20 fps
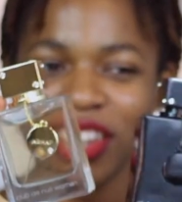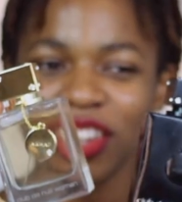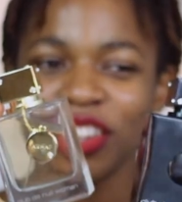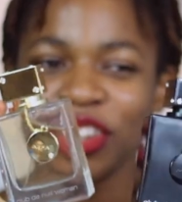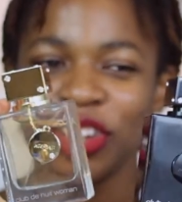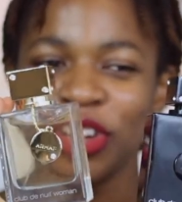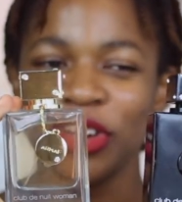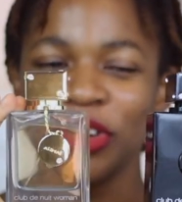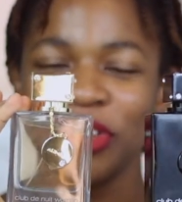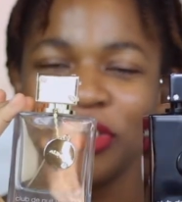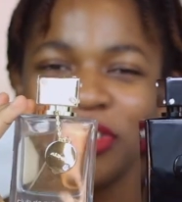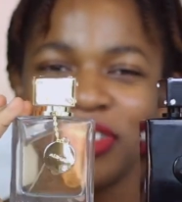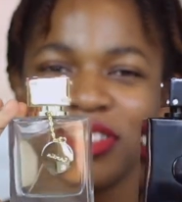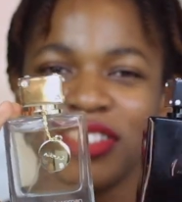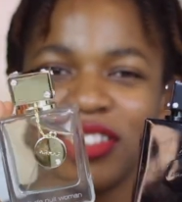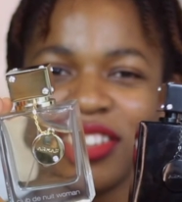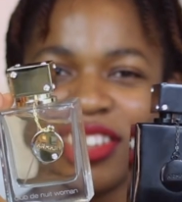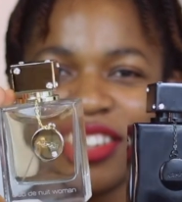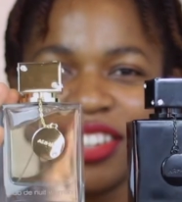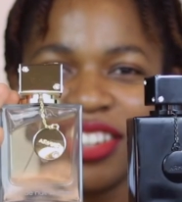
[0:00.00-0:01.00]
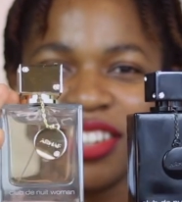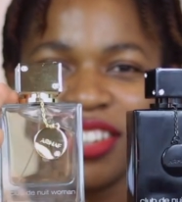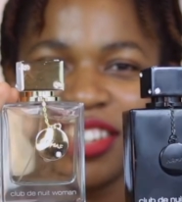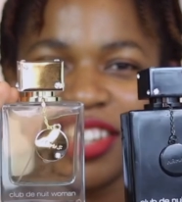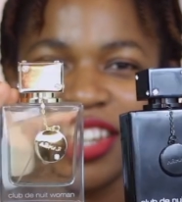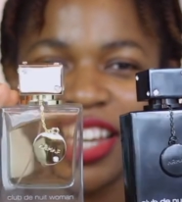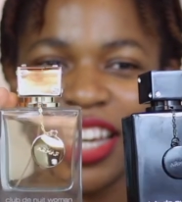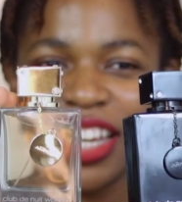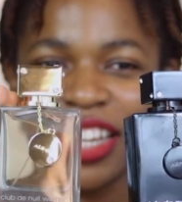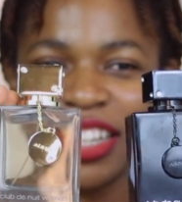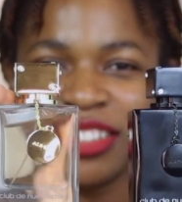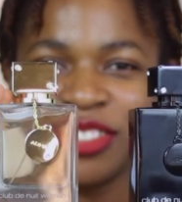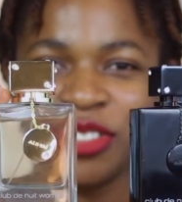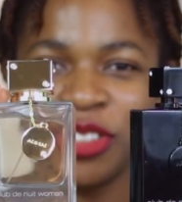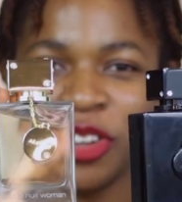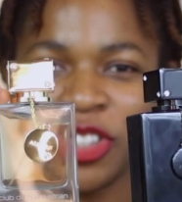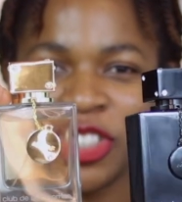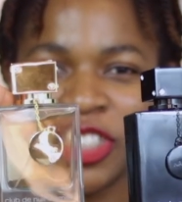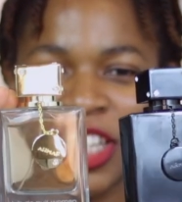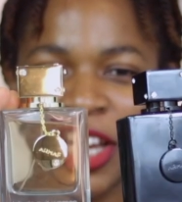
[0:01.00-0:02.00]
you know, like
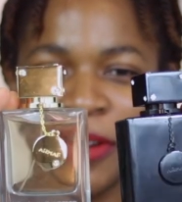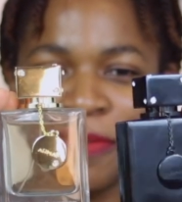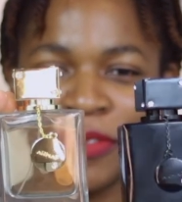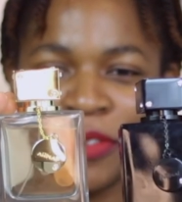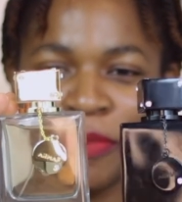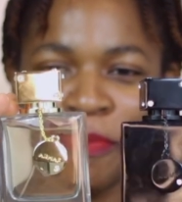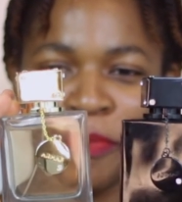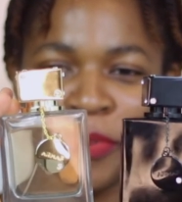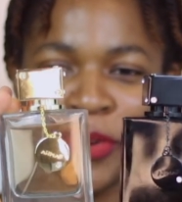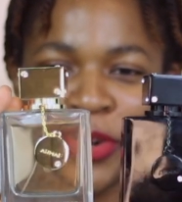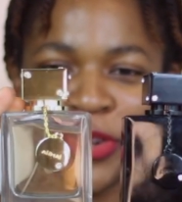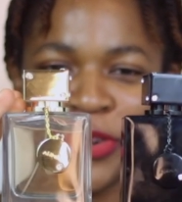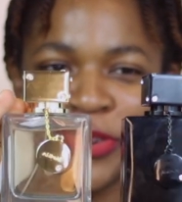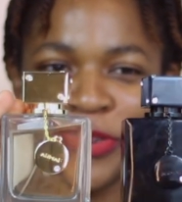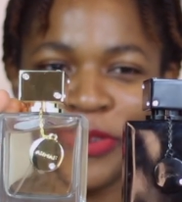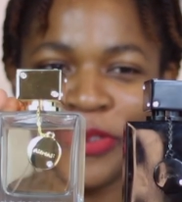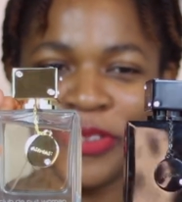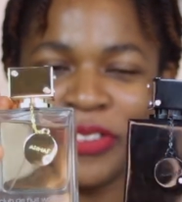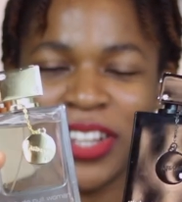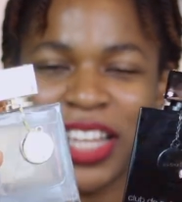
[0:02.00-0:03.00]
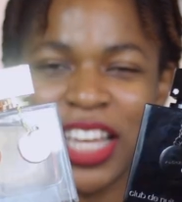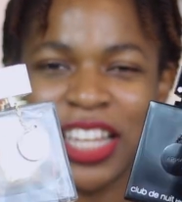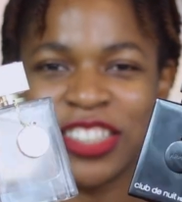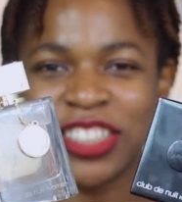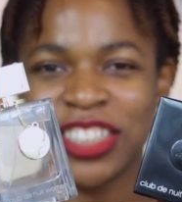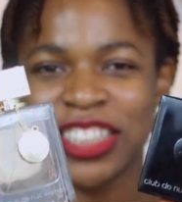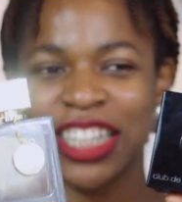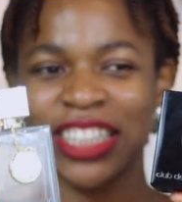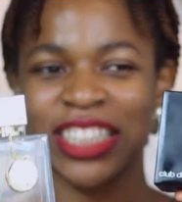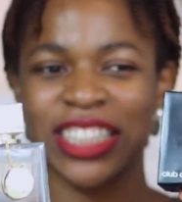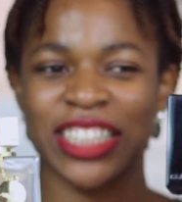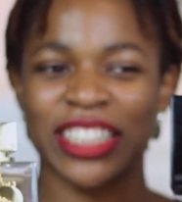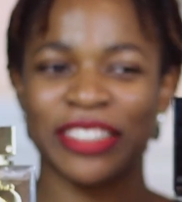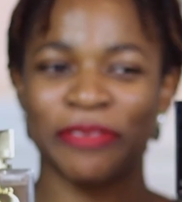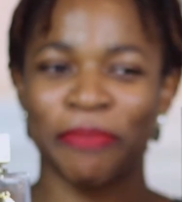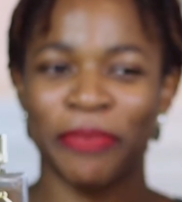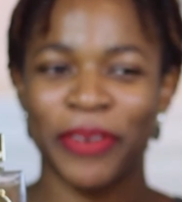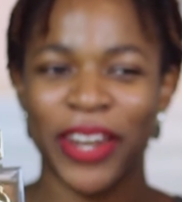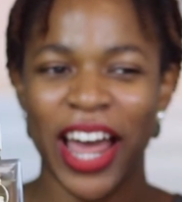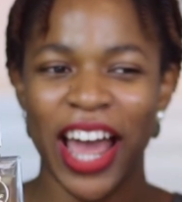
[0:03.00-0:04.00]
shaped bottles. Yeah, just that this
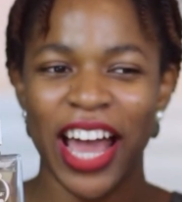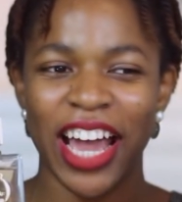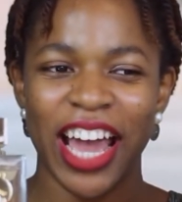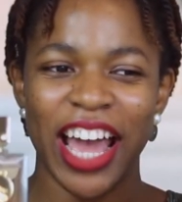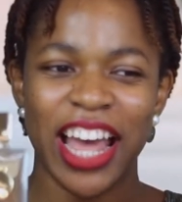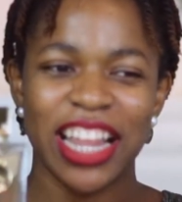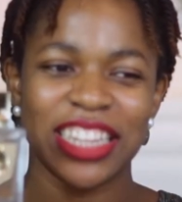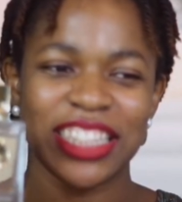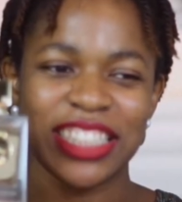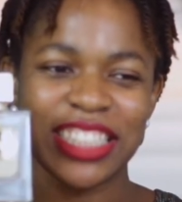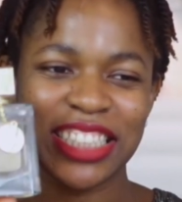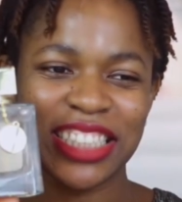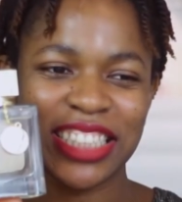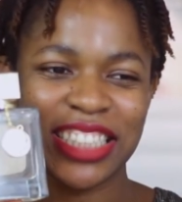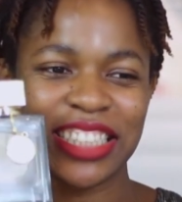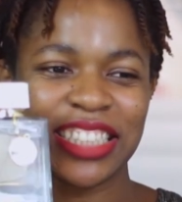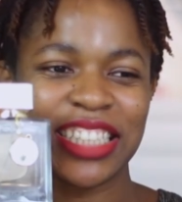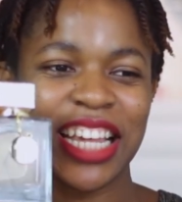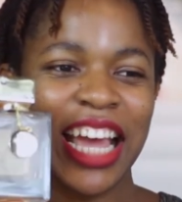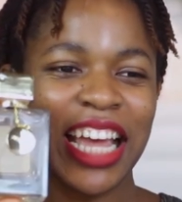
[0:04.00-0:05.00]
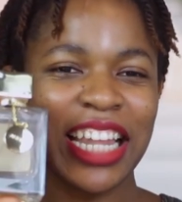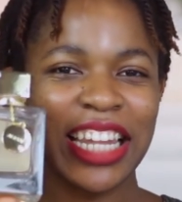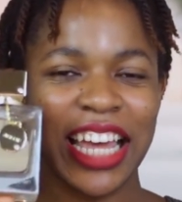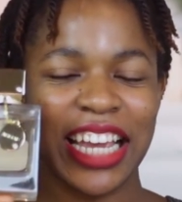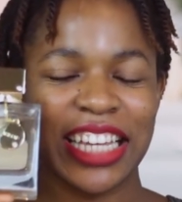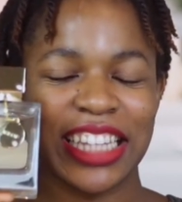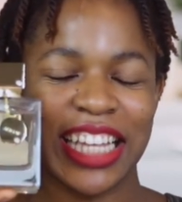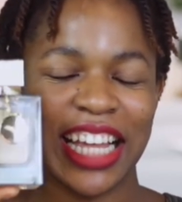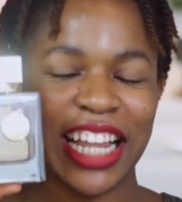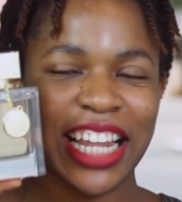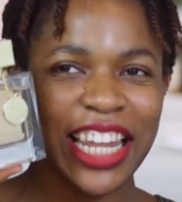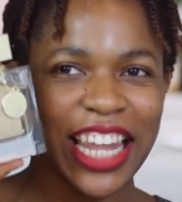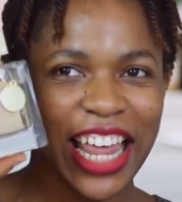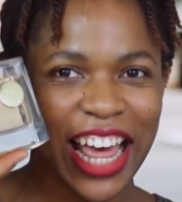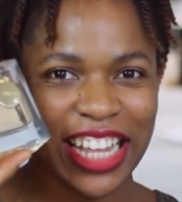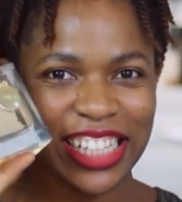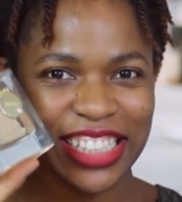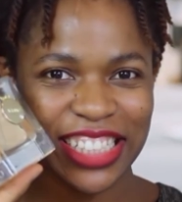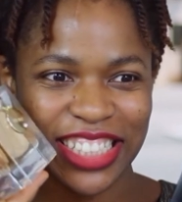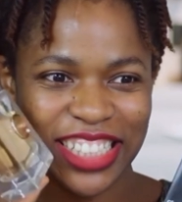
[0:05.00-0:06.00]
is black and this is like the
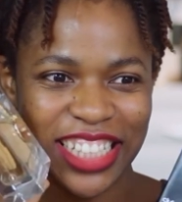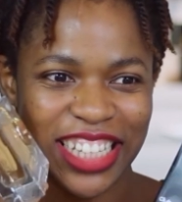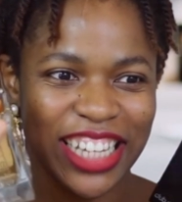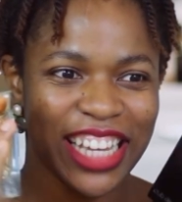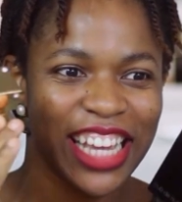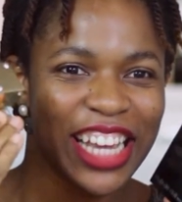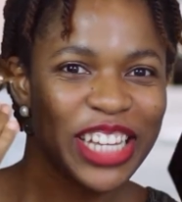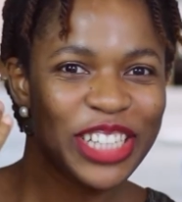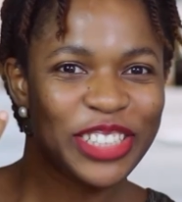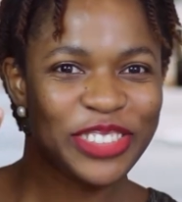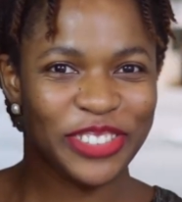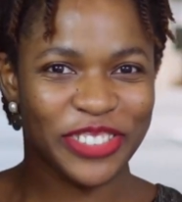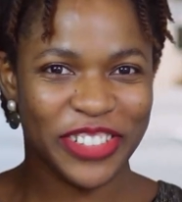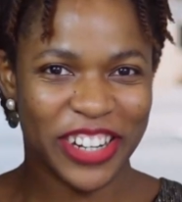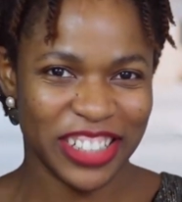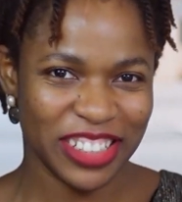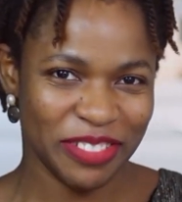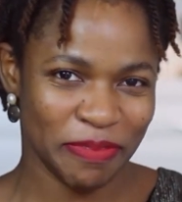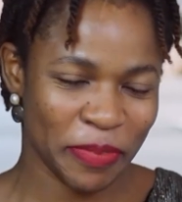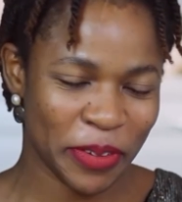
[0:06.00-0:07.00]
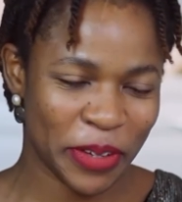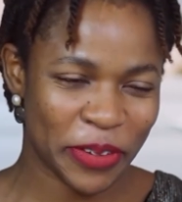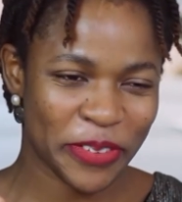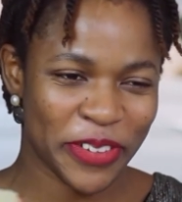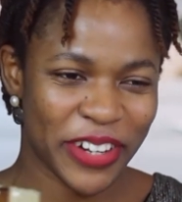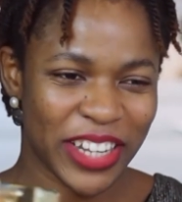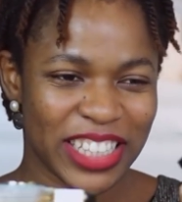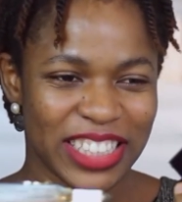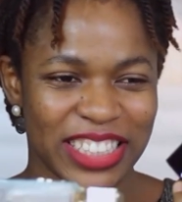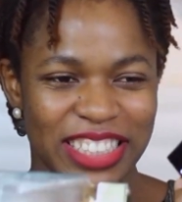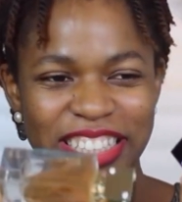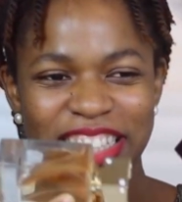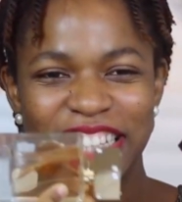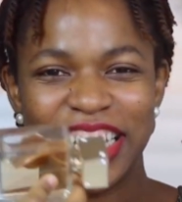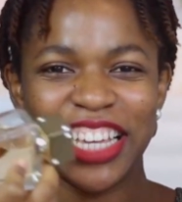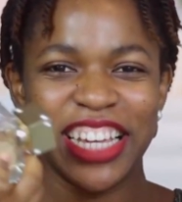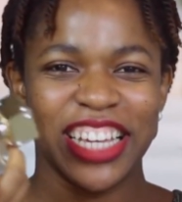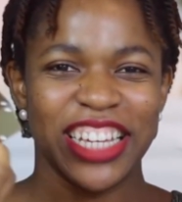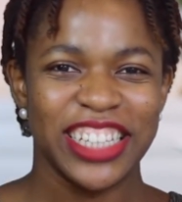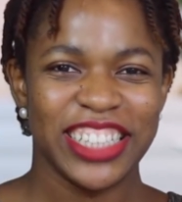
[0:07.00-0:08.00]
classy transparent
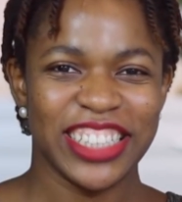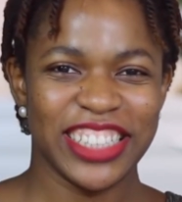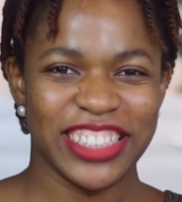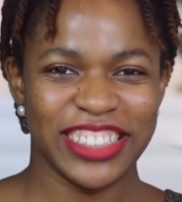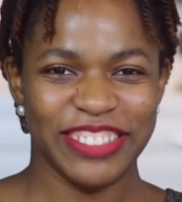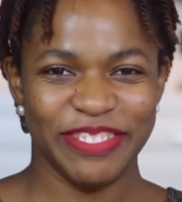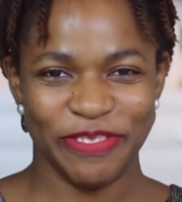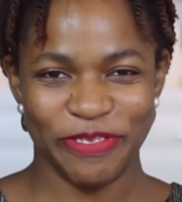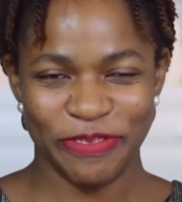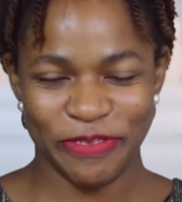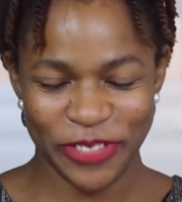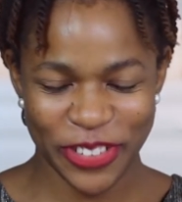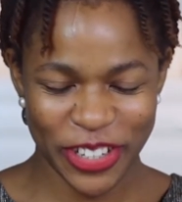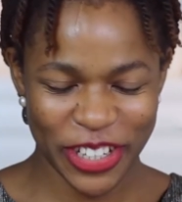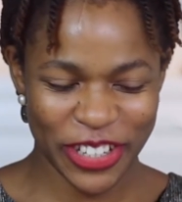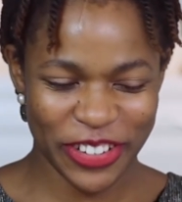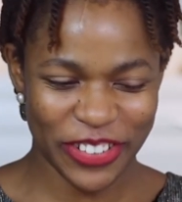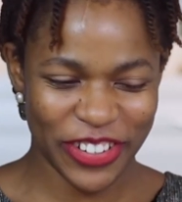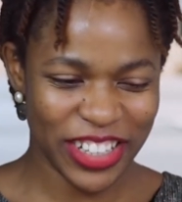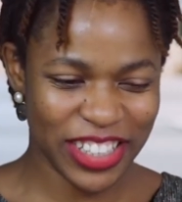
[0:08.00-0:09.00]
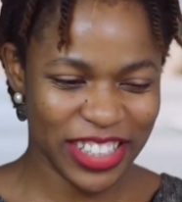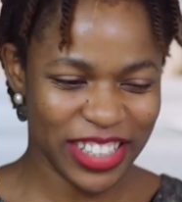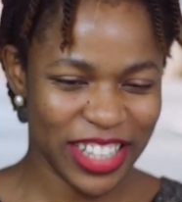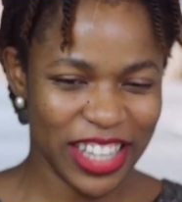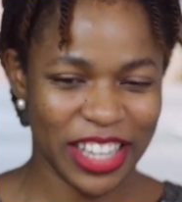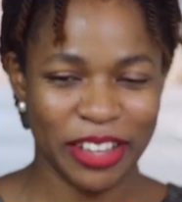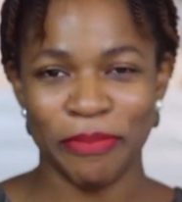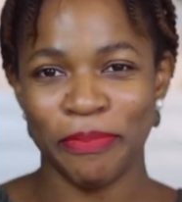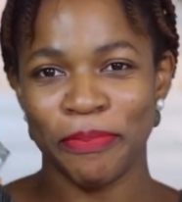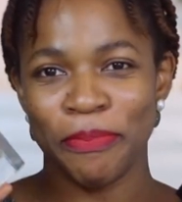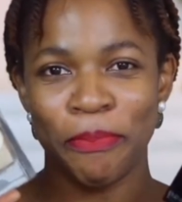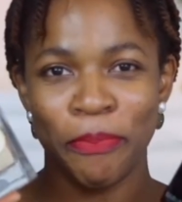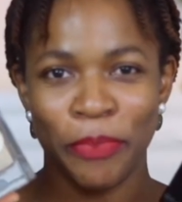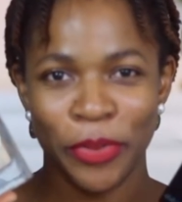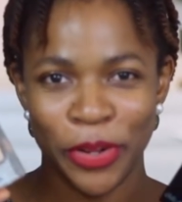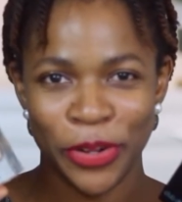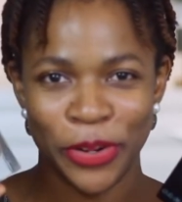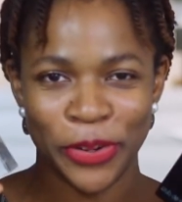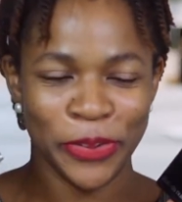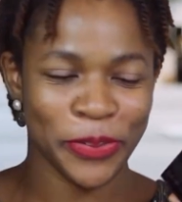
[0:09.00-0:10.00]
fragrance uh,
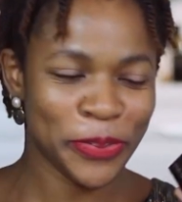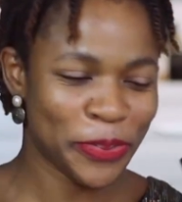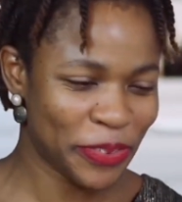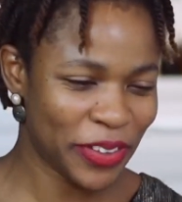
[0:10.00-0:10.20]
bottle.